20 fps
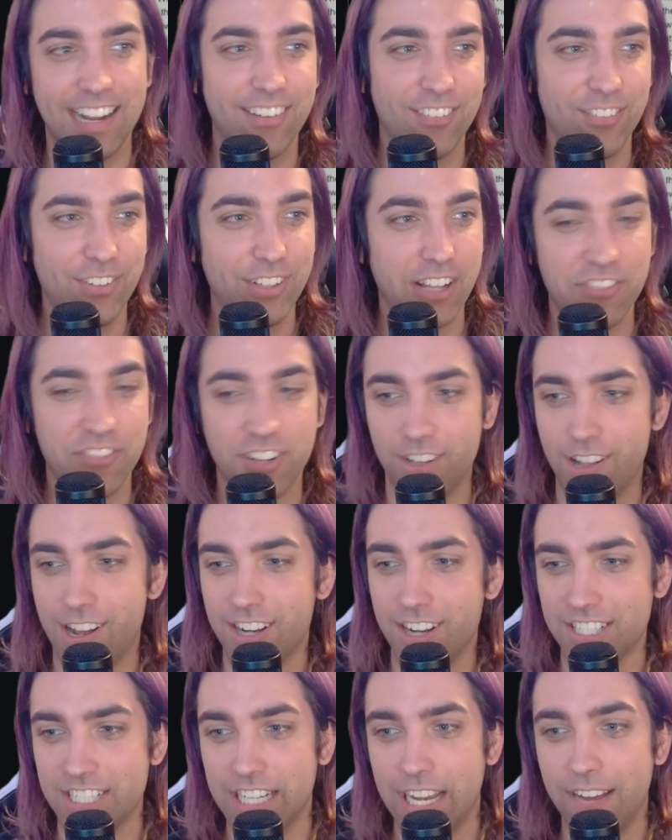we loved it a lot
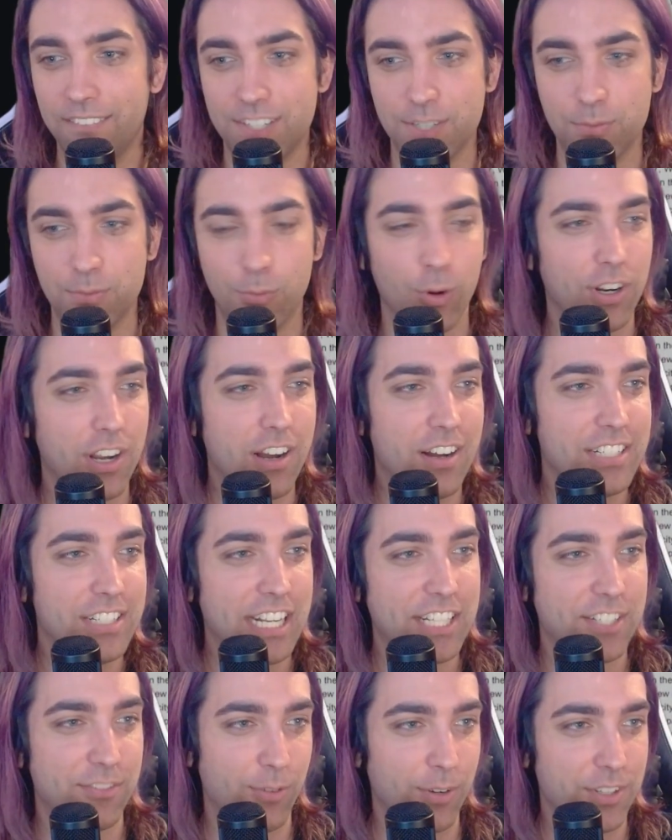because it gave some more
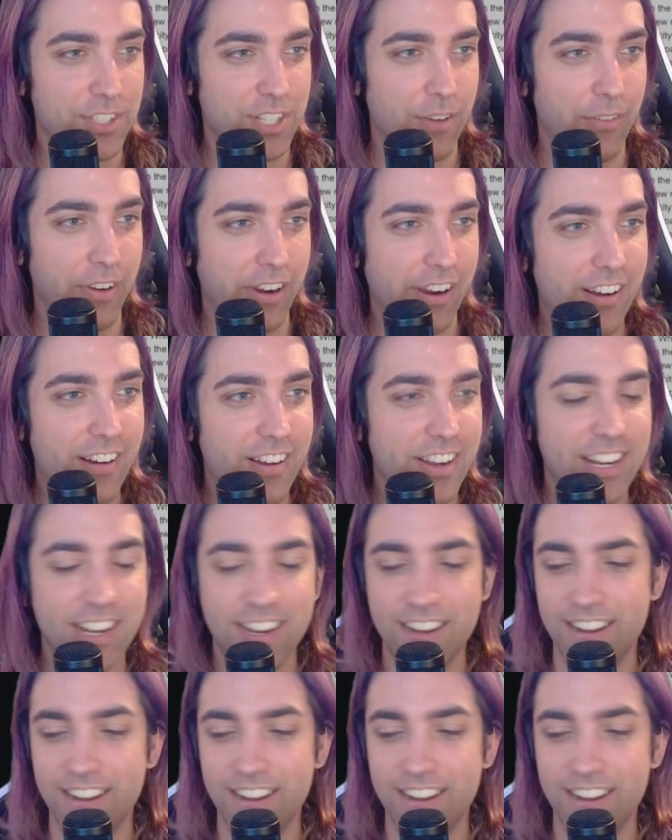context for what's going on.